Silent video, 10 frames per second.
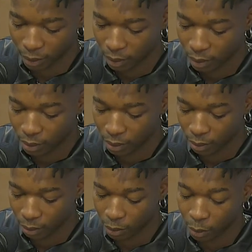
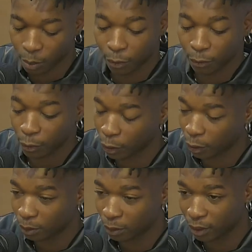to
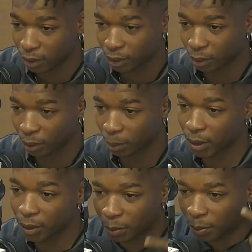perform. You know, I'm
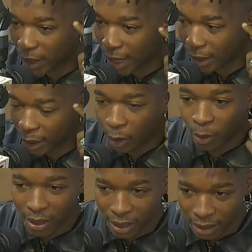trying to plan a
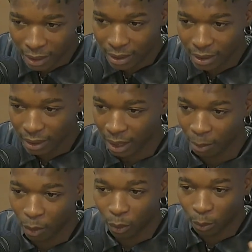content that I'm
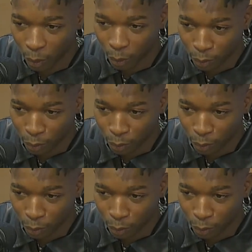going to post.